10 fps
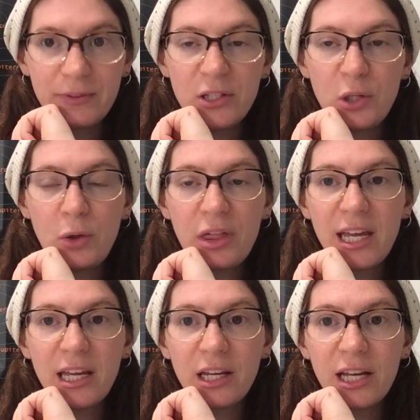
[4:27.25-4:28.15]
do you
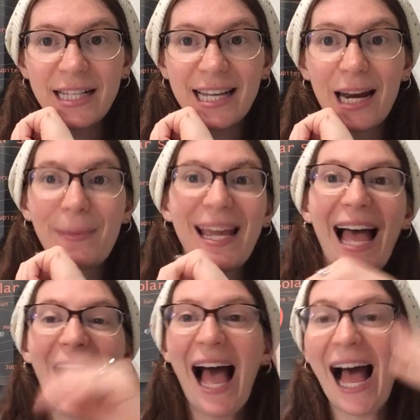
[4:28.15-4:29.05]
think it's going to be
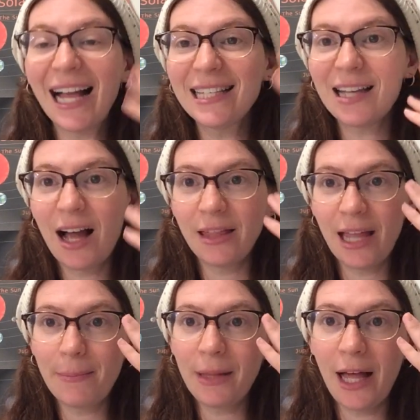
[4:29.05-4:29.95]
hot on
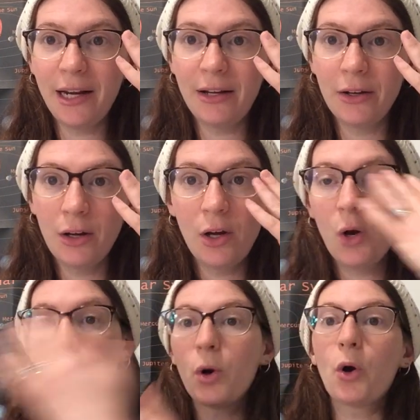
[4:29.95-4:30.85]
that planet
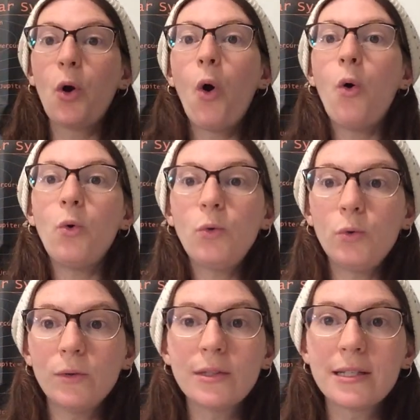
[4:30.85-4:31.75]
or
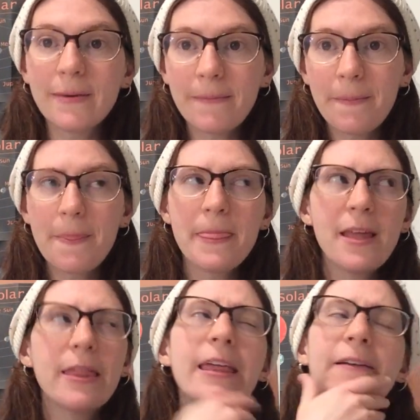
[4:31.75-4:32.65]
cold?
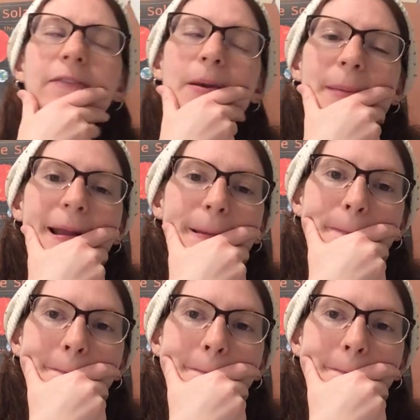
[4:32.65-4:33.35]
Think for a minute.